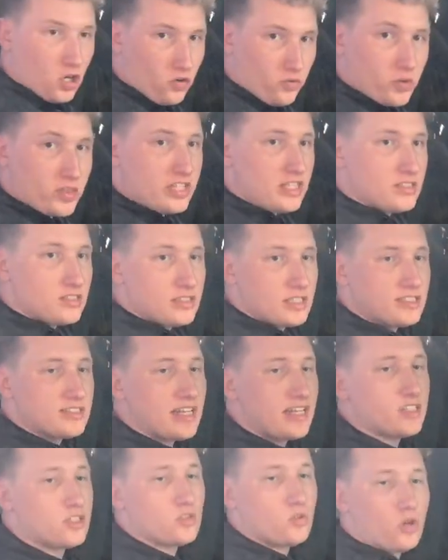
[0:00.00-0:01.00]
over this
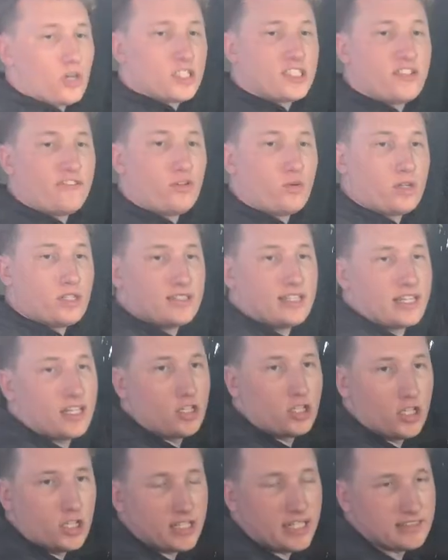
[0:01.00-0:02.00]
side of the door, because if you want to take a
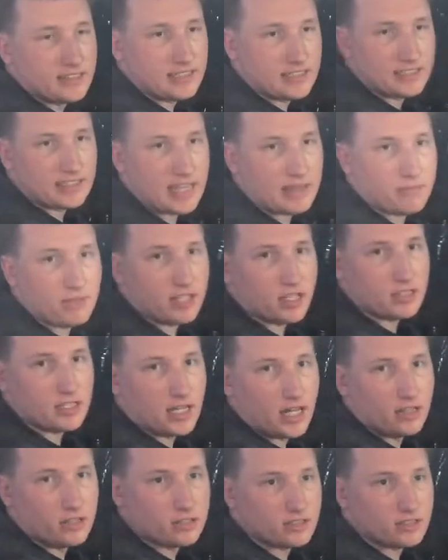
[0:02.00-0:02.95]
look, it's the same thing on the other